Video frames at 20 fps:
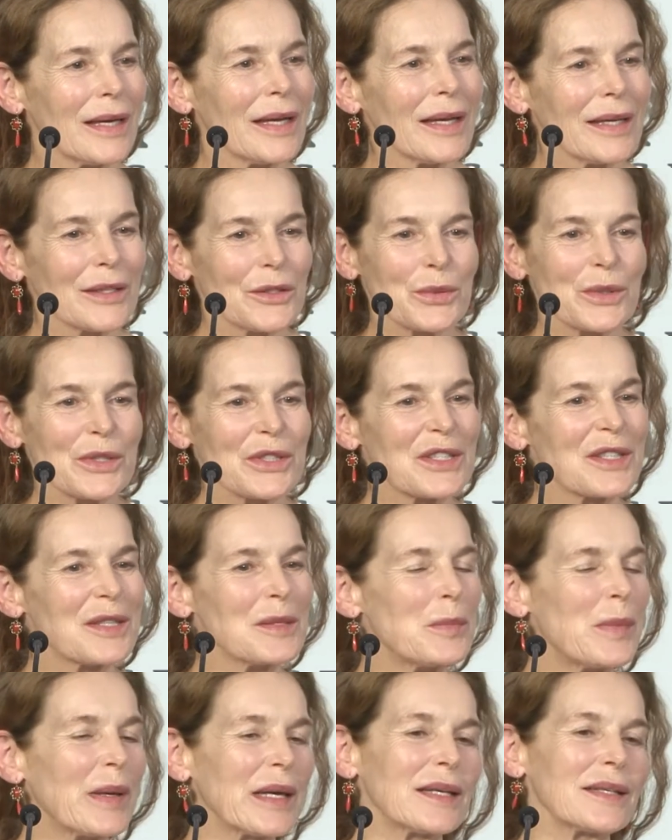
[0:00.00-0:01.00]
It was the
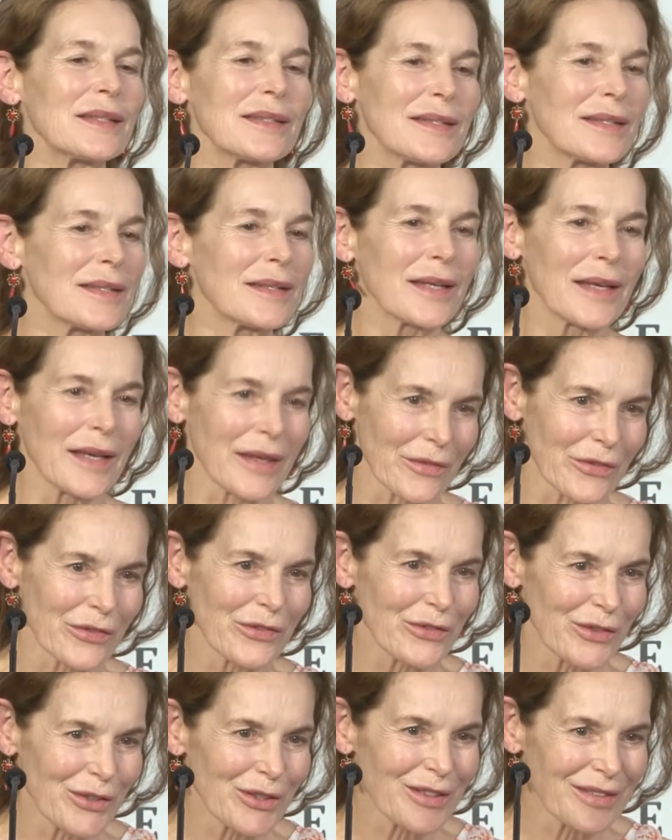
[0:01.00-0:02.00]
biggest
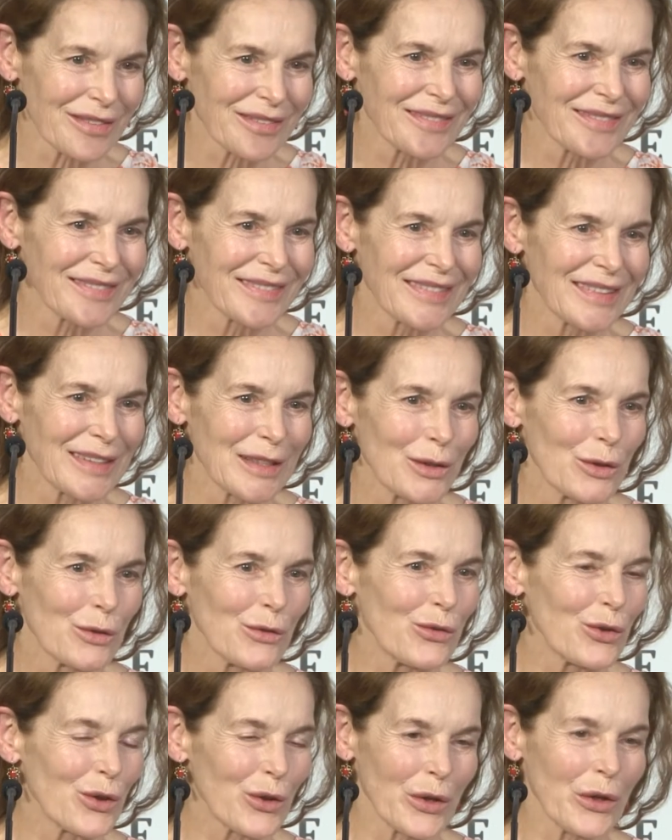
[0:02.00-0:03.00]
gift
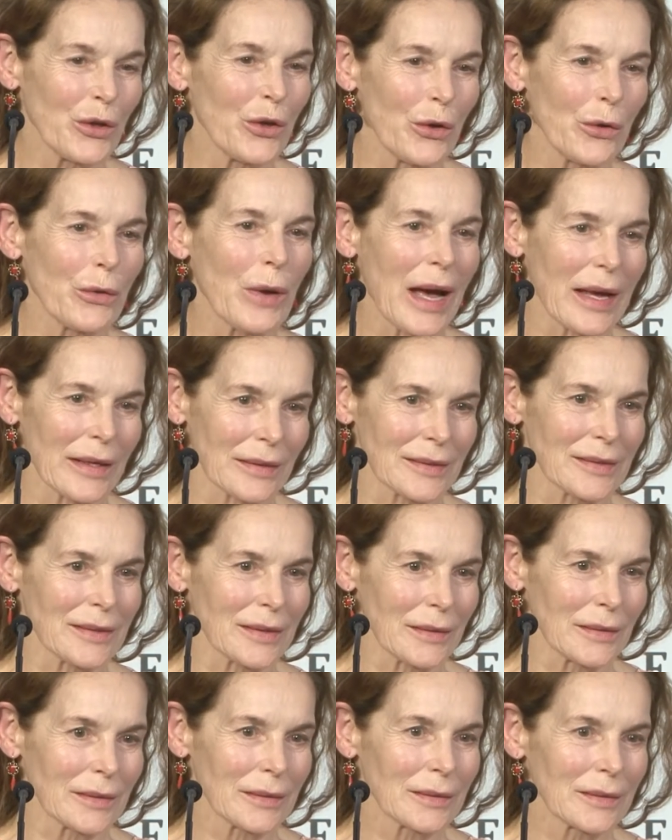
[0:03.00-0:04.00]
for a new actor.
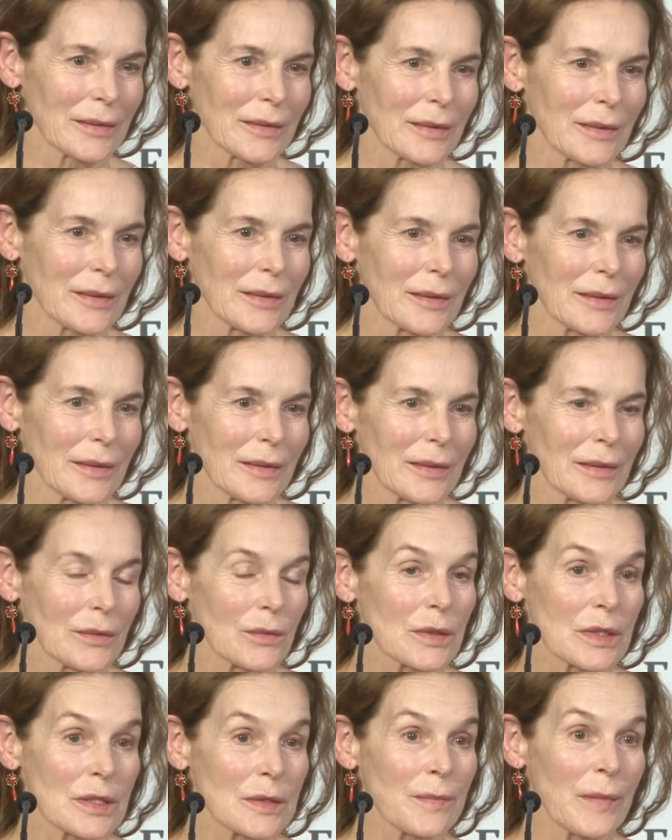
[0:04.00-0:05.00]
It
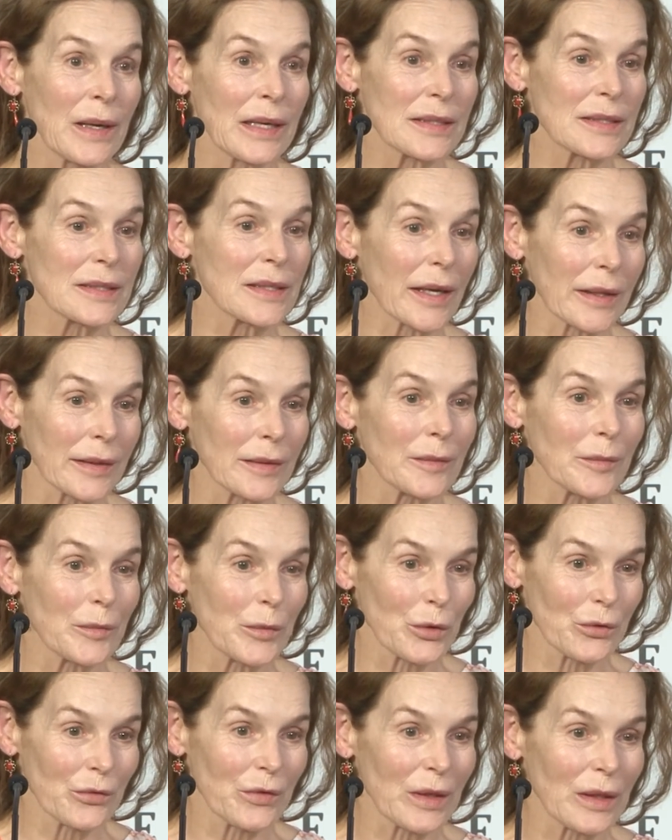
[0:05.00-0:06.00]
was my second
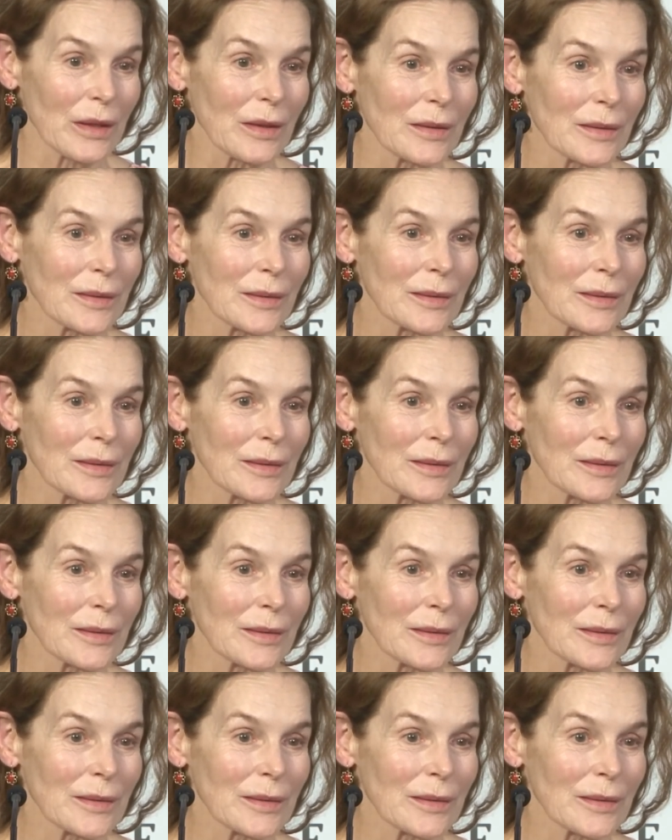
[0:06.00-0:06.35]
movie.